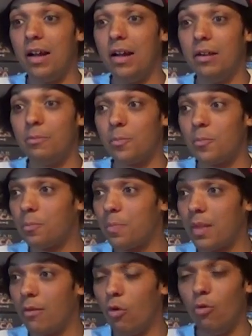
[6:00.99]
um,
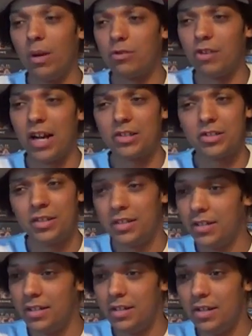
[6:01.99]
all my trash.
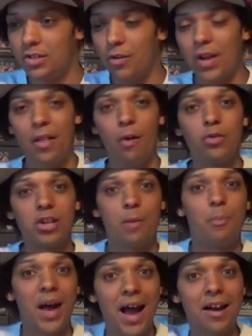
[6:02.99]
So yeah, there was like
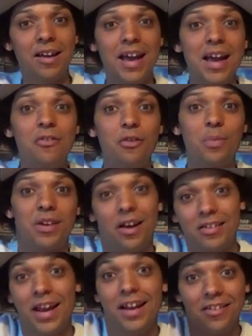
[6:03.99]
a bag of games that
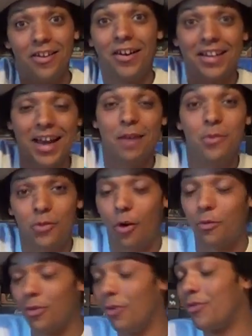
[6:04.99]
I take to like game
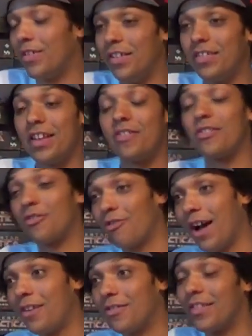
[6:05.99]
shops, obviously the disc and
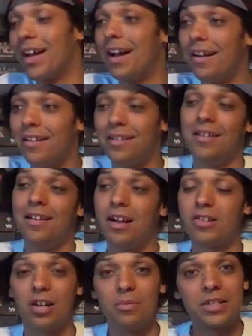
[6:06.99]
scratch and that.
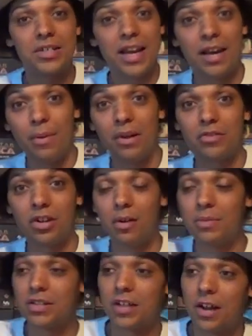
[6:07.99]
And sometimes they take them in,
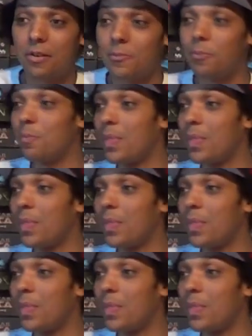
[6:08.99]
sometimes they don't.